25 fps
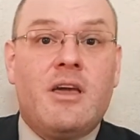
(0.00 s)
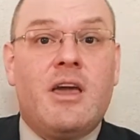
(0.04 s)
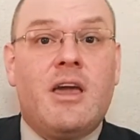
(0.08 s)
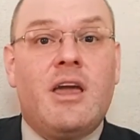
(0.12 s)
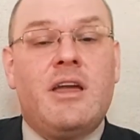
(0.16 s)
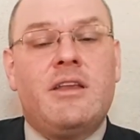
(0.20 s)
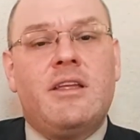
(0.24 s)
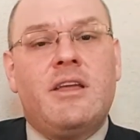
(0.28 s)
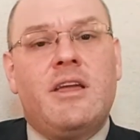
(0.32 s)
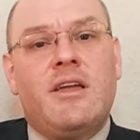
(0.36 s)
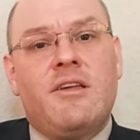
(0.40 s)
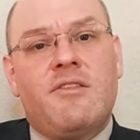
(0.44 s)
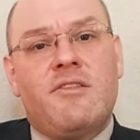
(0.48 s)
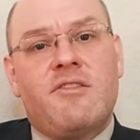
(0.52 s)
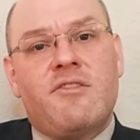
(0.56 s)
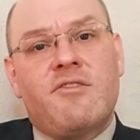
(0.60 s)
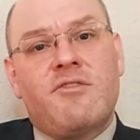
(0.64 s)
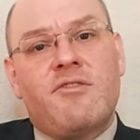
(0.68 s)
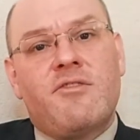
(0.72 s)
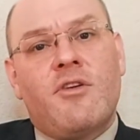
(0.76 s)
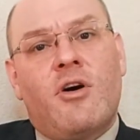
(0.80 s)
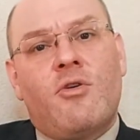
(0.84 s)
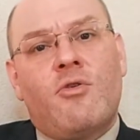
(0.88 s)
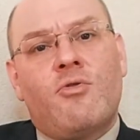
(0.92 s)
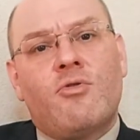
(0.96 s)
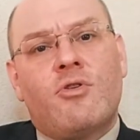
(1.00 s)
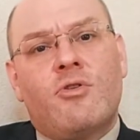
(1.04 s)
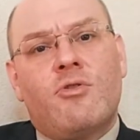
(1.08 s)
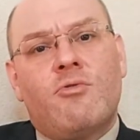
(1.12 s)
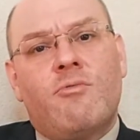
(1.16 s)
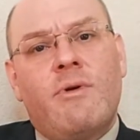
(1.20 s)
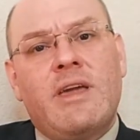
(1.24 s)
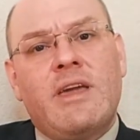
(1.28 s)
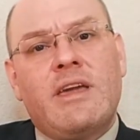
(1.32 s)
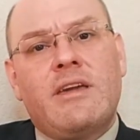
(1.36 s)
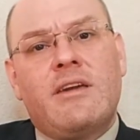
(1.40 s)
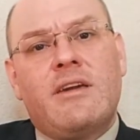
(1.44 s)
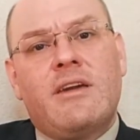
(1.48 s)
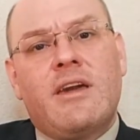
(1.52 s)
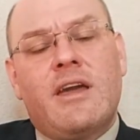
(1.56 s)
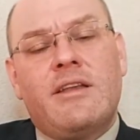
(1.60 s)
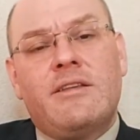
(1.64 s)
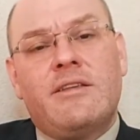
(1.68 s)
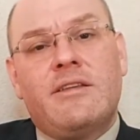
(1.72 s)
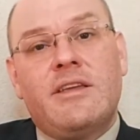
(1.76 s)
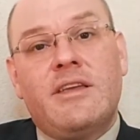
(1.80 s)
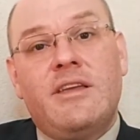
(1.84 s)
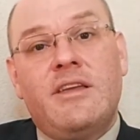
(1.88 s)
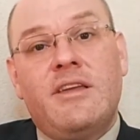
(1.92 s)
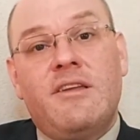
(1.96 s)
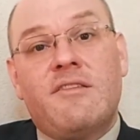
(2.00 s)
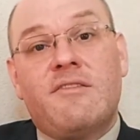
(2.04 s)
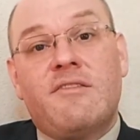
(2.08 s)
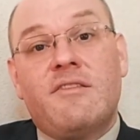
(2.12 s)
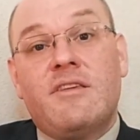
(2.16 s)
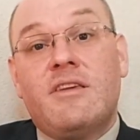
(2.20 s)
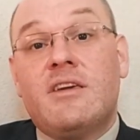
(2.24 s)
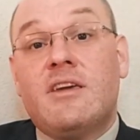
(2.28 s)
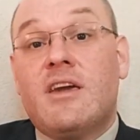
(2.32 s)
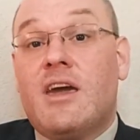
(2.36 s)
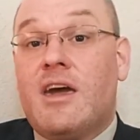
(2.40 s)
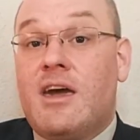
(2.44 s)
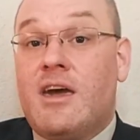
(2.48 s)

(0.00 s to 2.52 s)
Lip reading: It is so quick and easy,